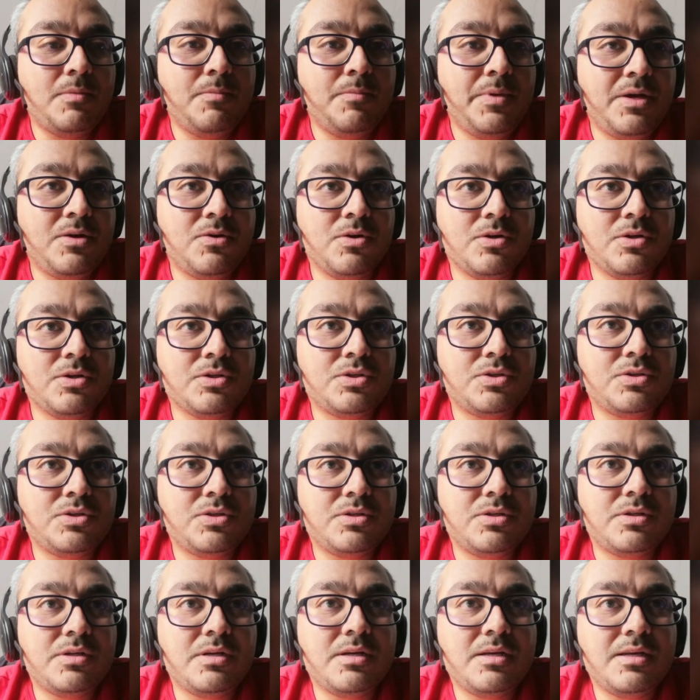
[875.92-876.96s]

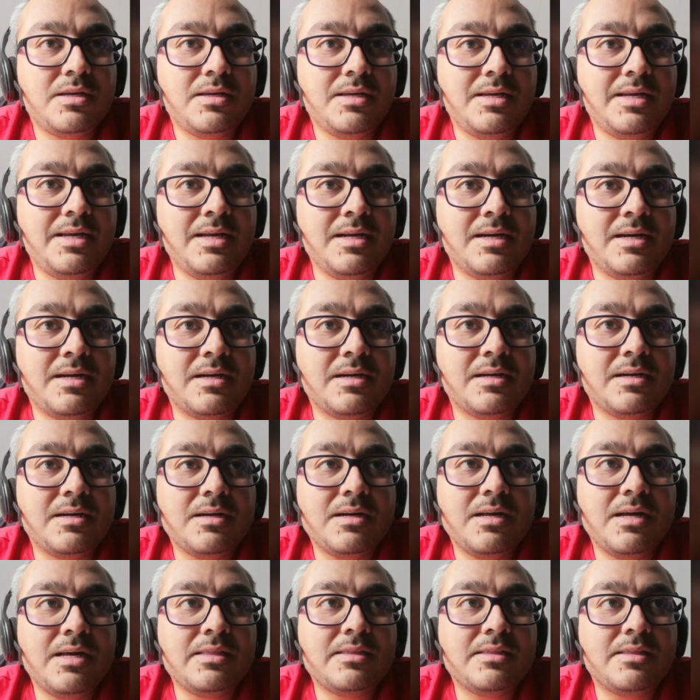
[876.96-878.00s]
Because here
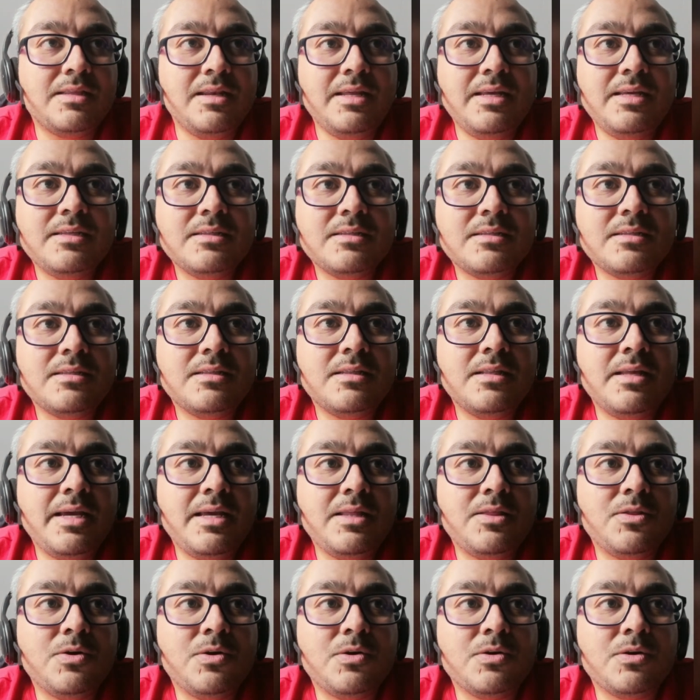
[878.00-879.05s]
at least
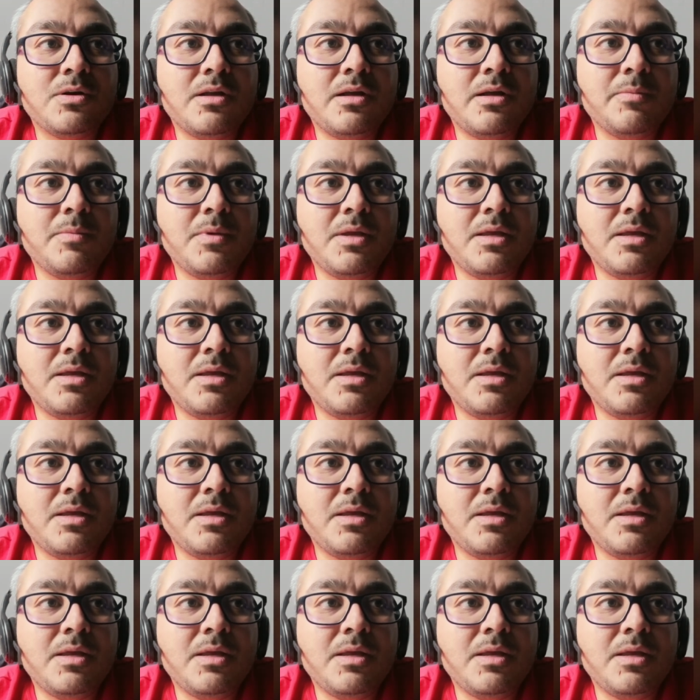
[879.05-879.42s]
they don't,